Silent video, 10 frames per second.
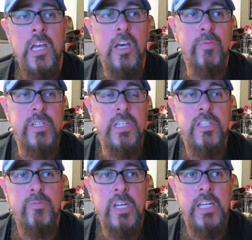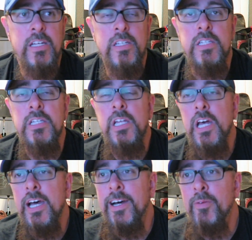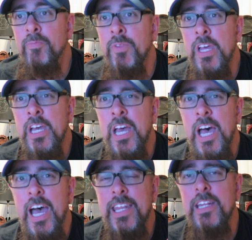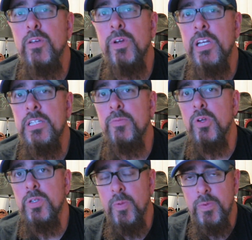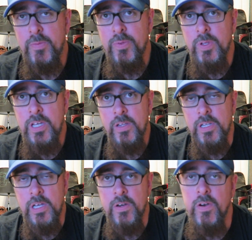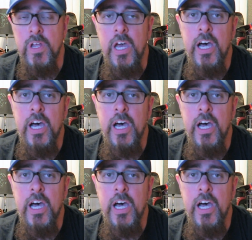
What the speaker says: Is it somebody else? I think that we're going to see multiple people killed here.